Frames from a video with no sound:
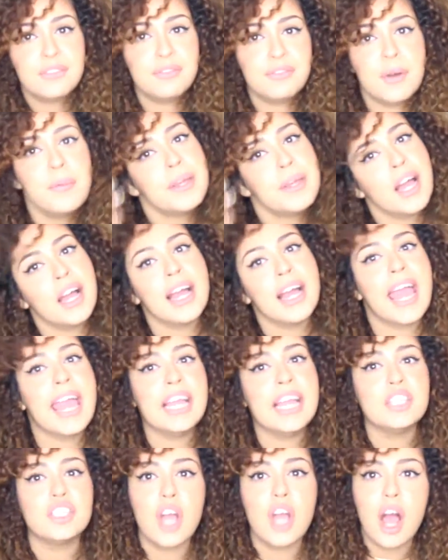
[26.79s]
From a young
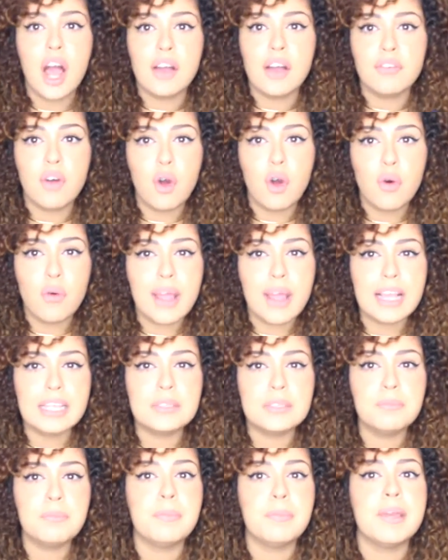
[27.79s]
age, I've
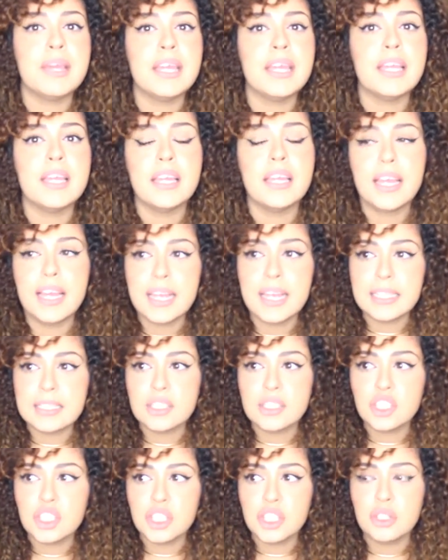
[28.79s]
always been
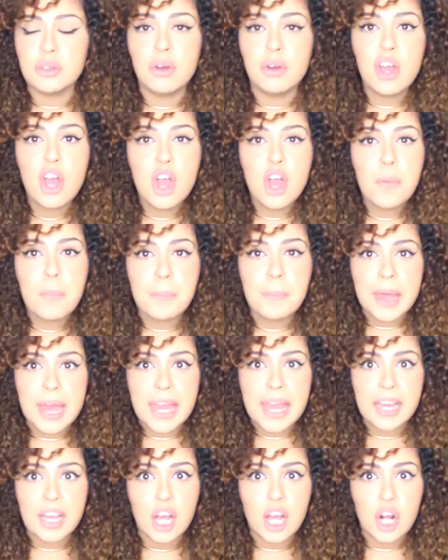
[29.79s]
into
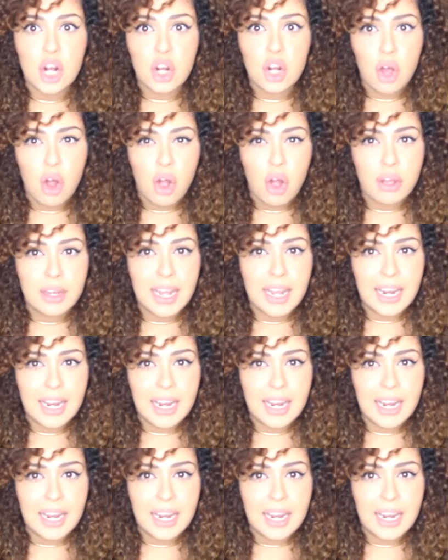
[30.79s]
big, long